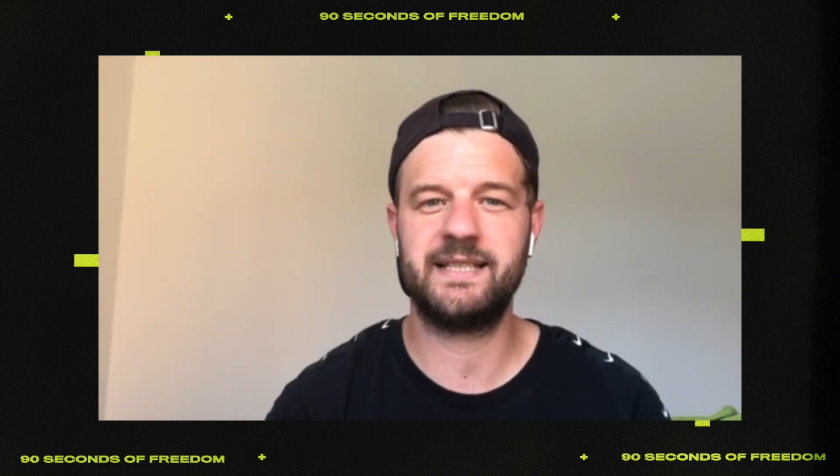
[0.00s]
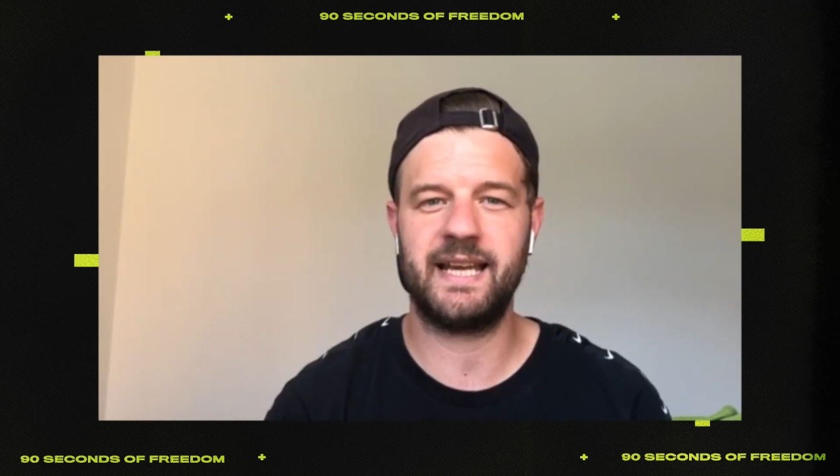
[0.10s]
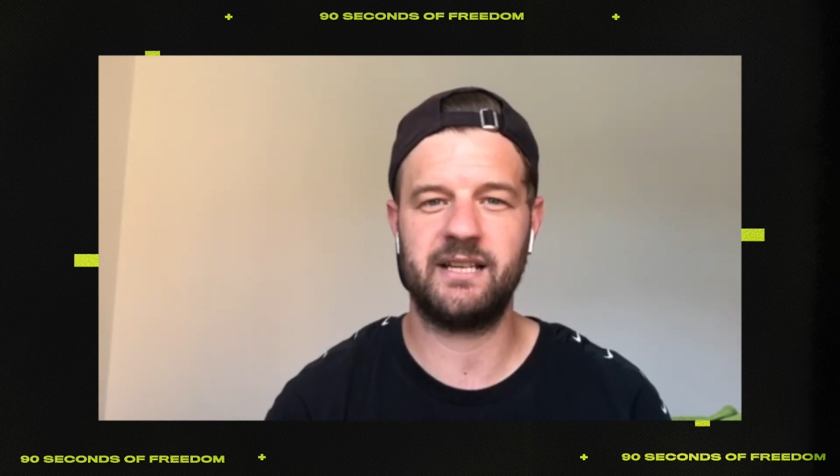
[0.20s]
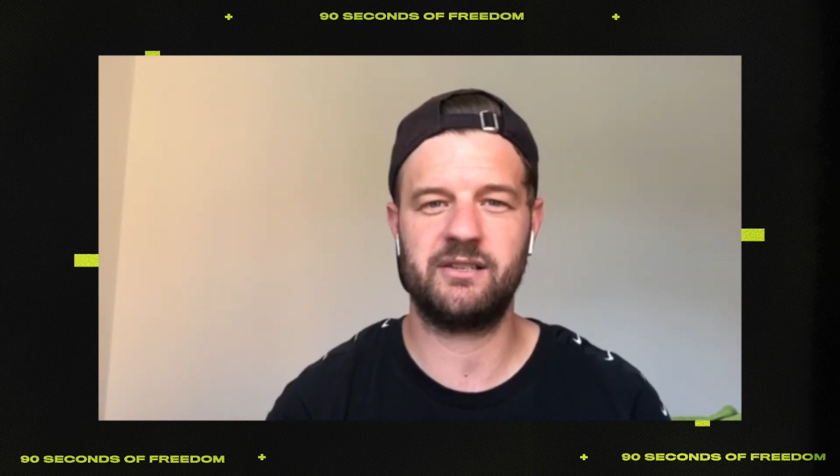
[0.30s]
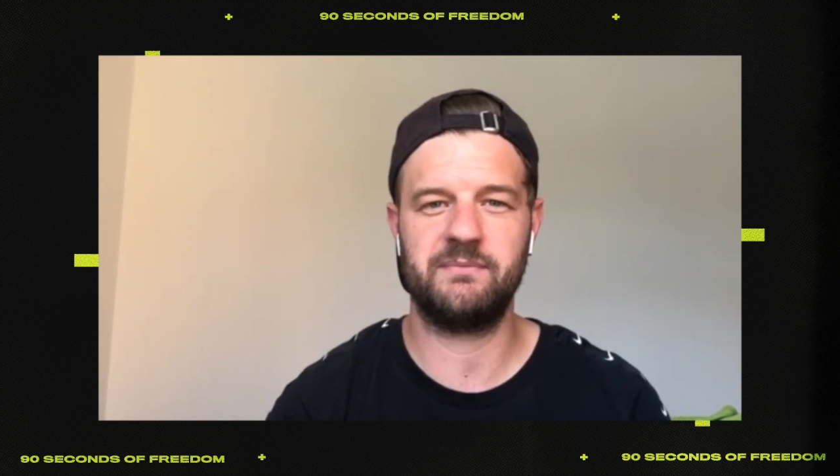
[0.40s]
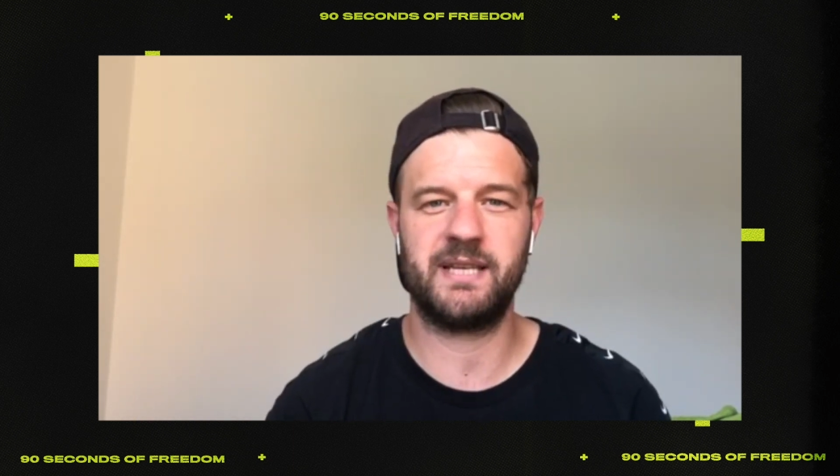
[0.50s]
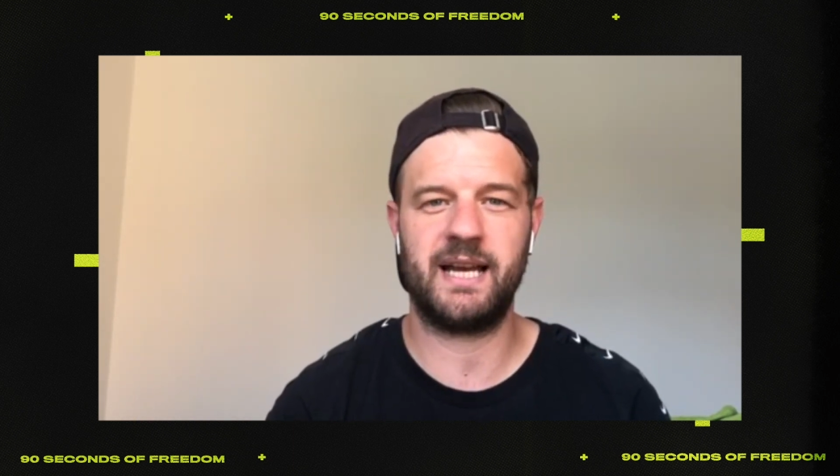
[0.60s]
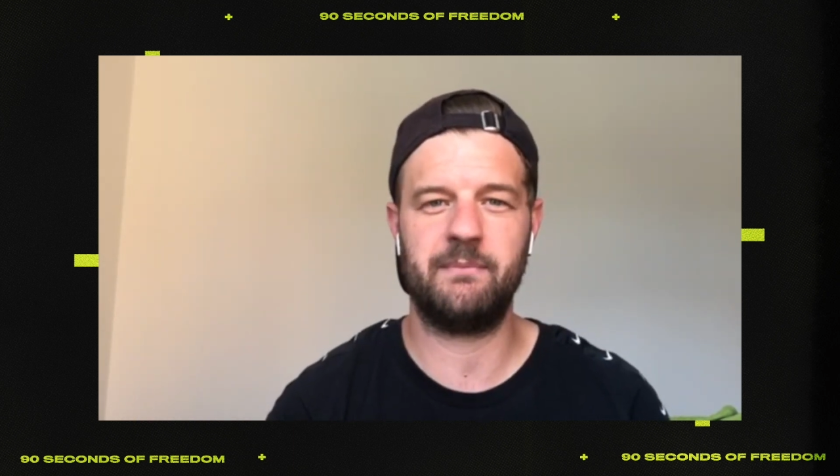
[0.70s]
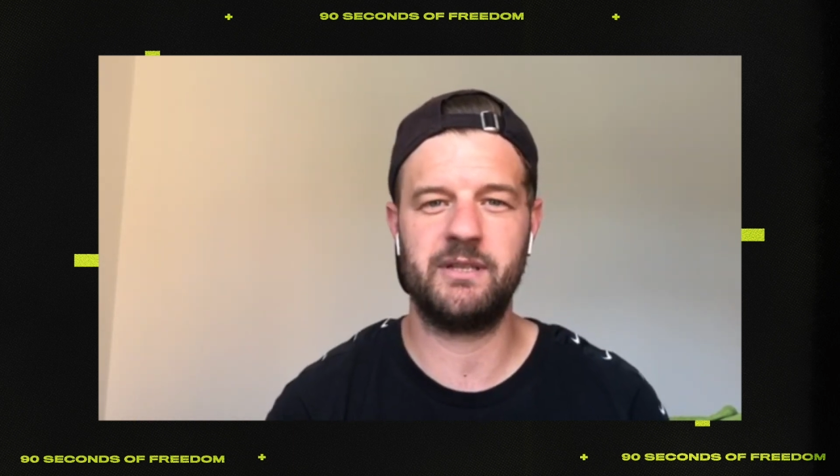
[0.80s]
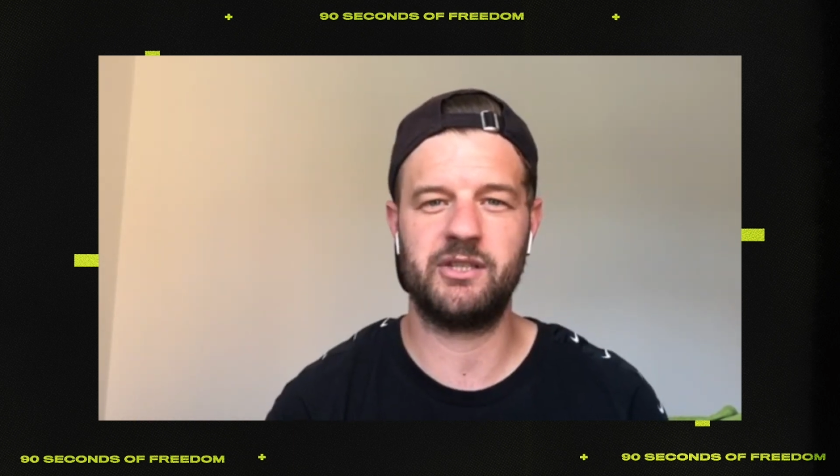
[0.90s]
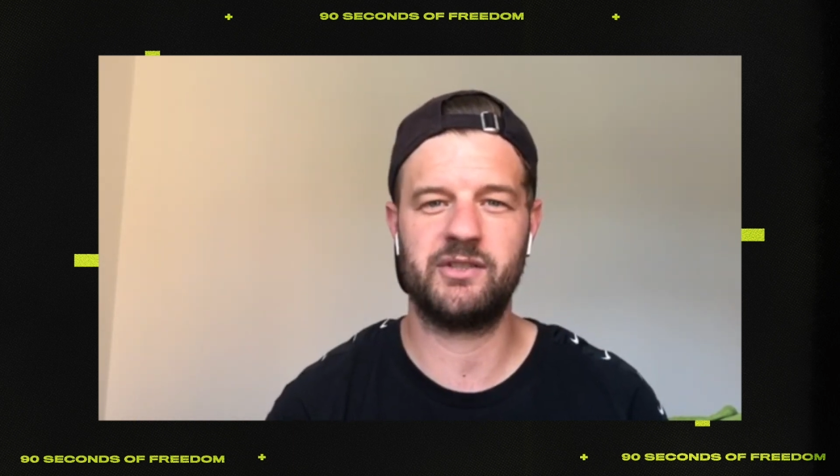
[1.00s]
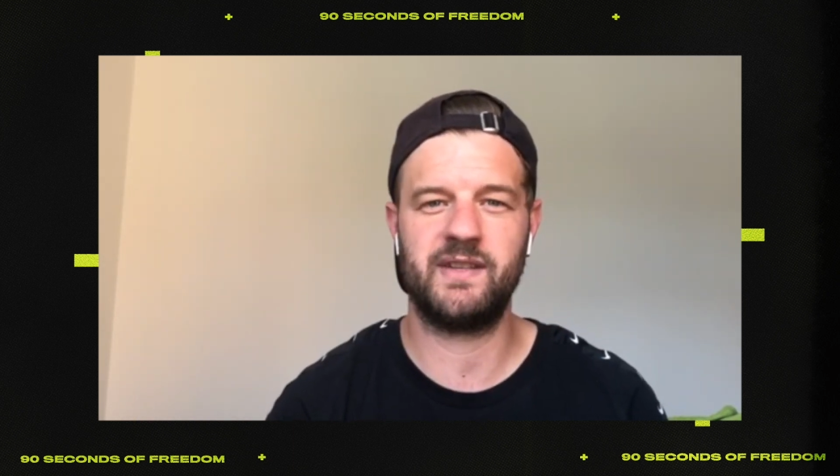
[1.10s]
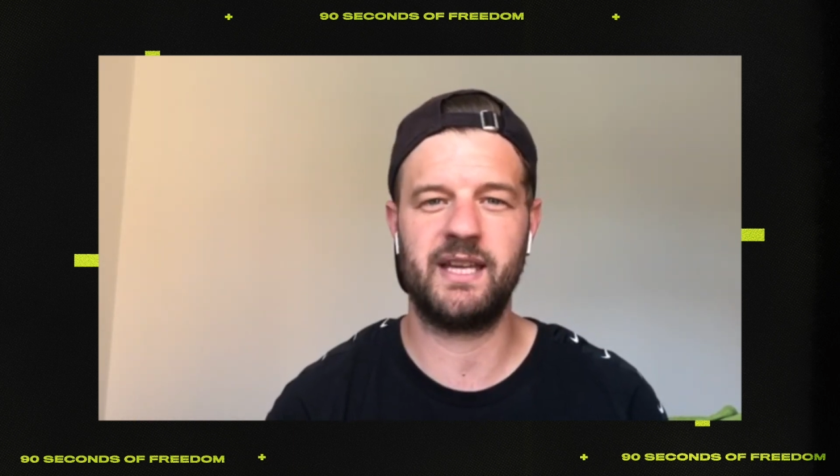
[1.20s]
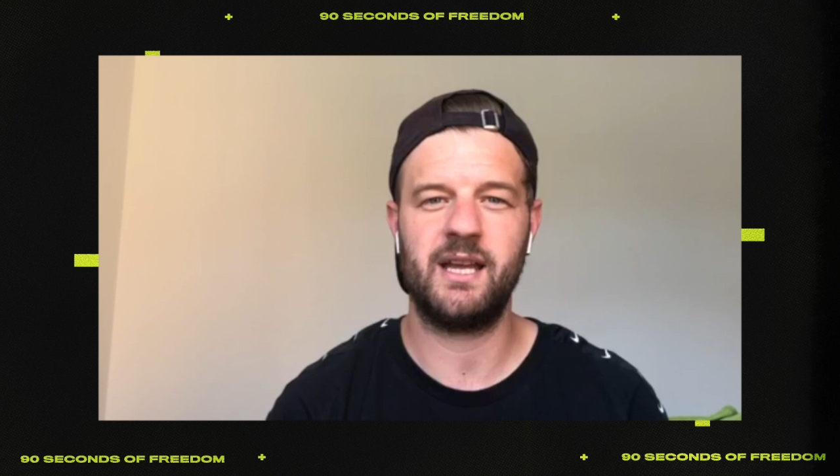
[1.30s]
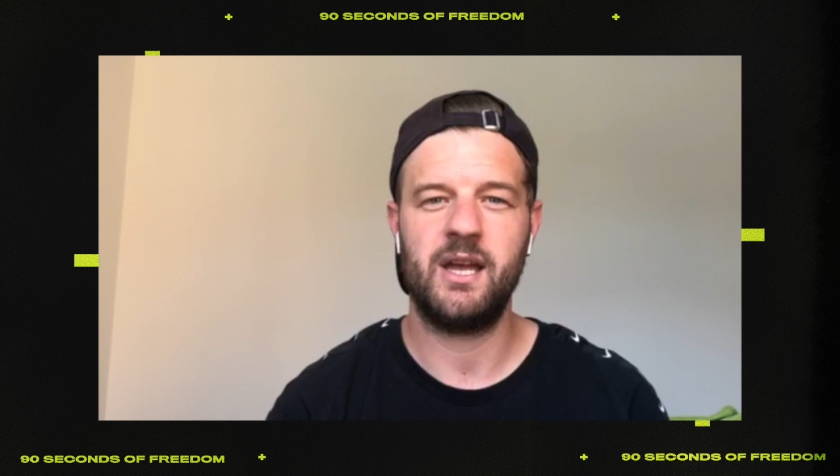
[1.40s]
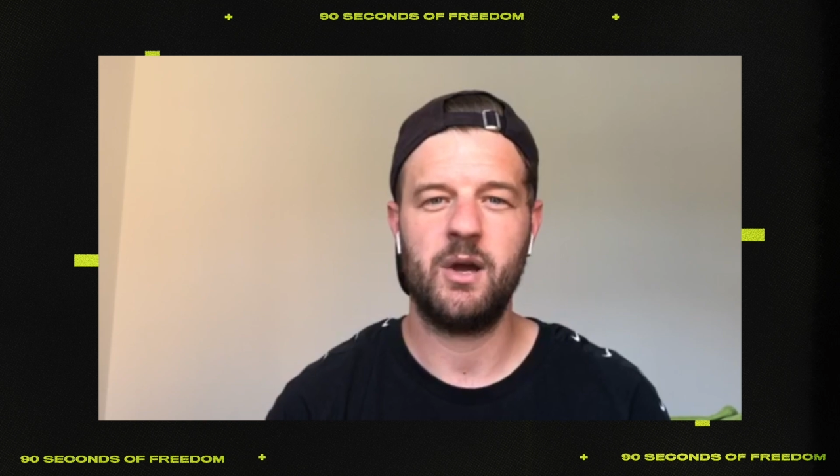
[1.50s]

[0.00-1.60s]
take some time and just think,